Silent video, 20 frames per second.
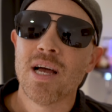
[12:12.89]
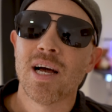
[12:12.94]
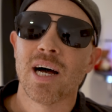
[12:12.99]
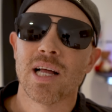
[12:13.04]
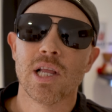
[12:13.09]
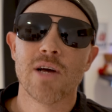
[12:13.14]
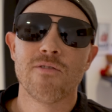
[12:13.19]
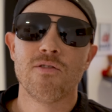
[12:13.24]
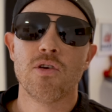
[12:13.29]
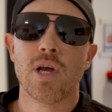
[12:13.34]
I
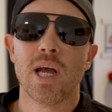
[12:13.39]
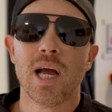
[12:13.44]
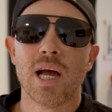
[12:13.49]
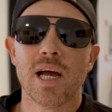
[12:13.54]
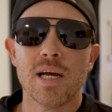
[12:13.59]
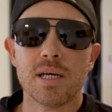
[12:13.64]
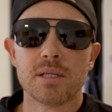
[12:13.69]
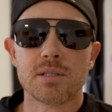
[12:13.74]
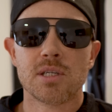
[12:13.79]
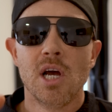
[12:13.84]
love you
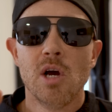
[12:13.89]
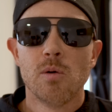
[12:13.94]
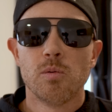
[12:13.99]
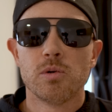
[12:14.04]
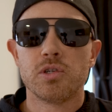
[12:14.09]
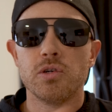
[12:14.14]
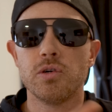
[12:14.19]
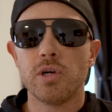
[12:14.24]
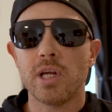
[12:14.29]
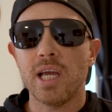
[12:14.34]
guys.
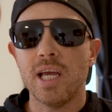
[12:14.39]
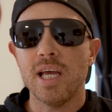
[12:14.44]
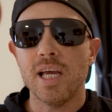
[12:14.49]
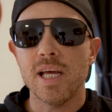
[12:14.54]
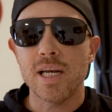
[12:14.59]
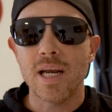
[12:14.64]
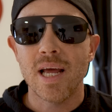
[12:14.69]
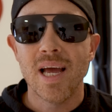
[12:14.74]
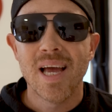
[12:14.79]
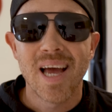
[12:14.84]
We'll do it
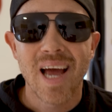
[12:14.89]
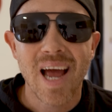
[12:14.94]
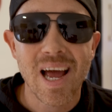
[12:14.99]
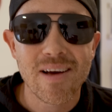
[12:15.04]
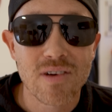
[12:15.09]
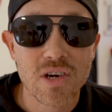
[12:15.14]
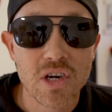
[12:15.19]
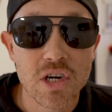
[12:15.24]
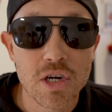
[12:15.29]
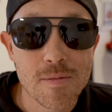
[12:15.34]
again.
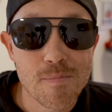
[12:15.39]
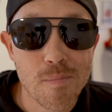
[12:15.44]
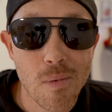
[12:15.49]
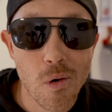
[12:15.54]
Have a good